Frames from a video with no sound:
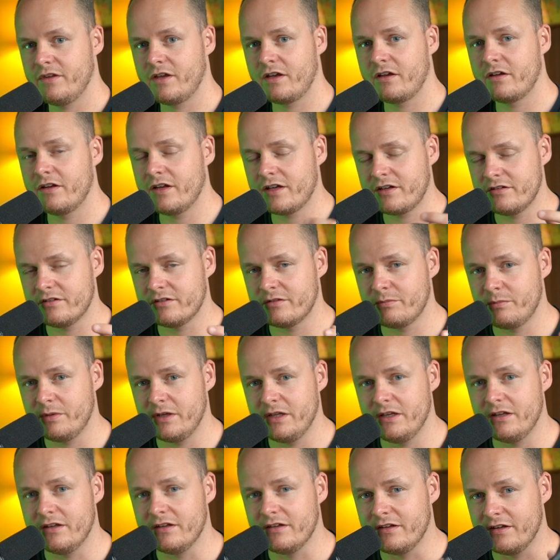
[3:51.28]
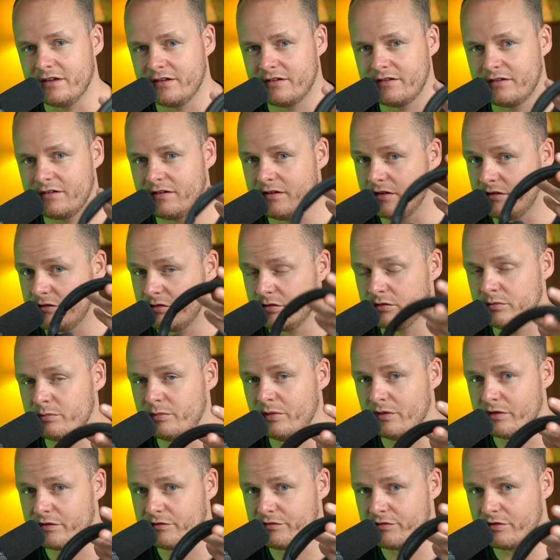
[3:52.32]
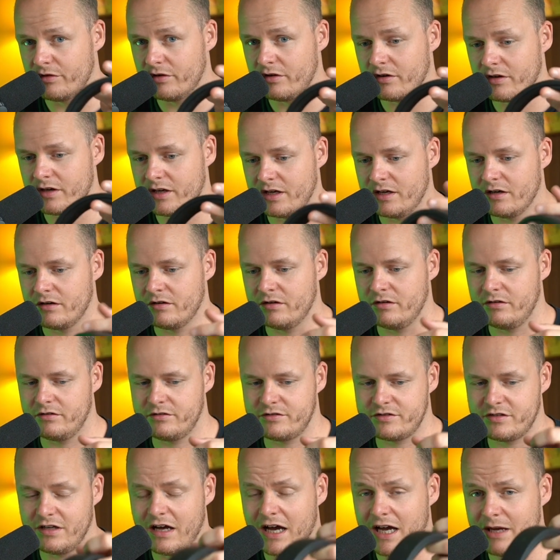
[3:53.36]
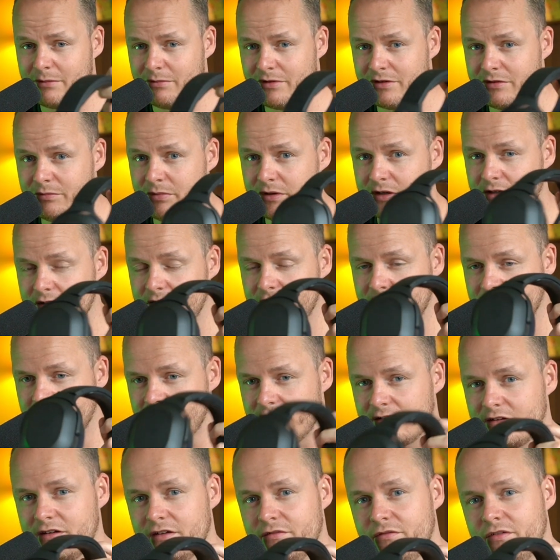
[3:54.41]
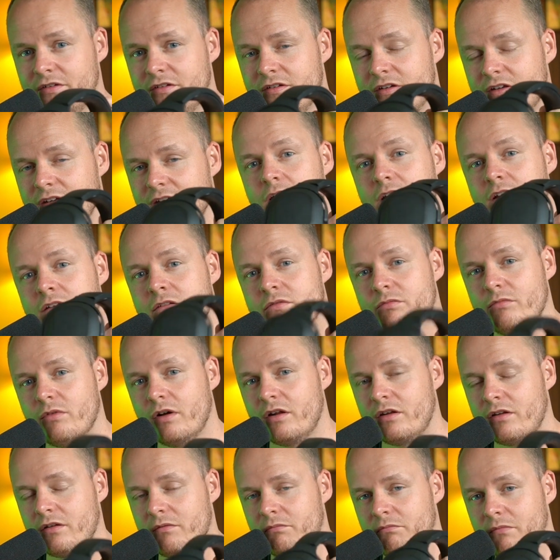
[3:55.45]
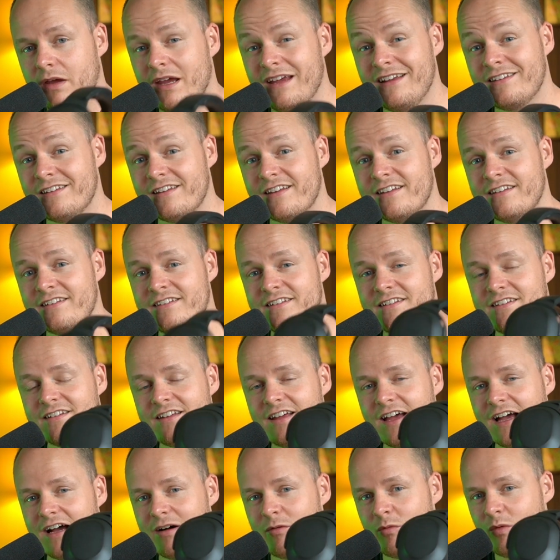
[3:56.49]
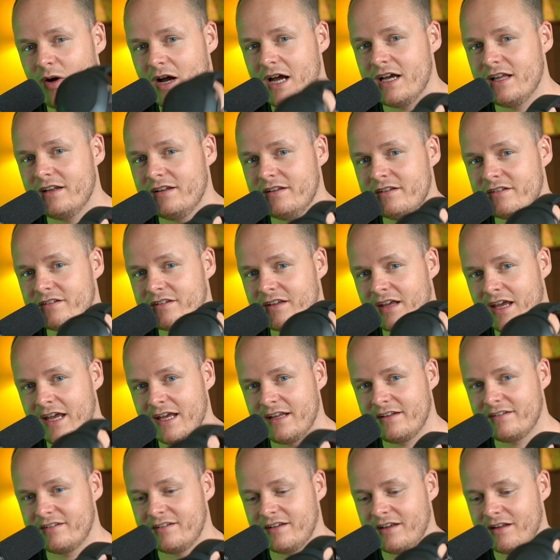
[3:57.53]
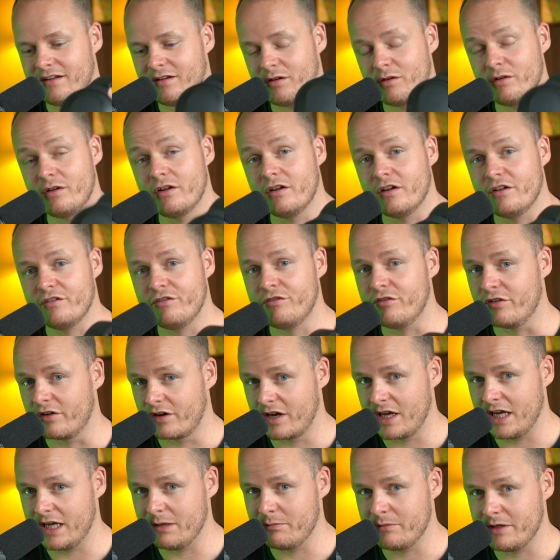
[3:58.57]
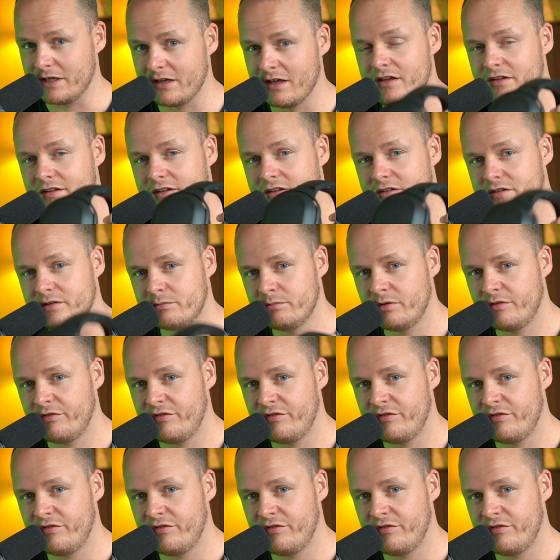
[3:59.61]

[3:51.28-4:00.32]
The connection speed in this, the 2.4 gigahertz hyperspeed connectivity is what makes this wireless headset good enough for gaming. They're super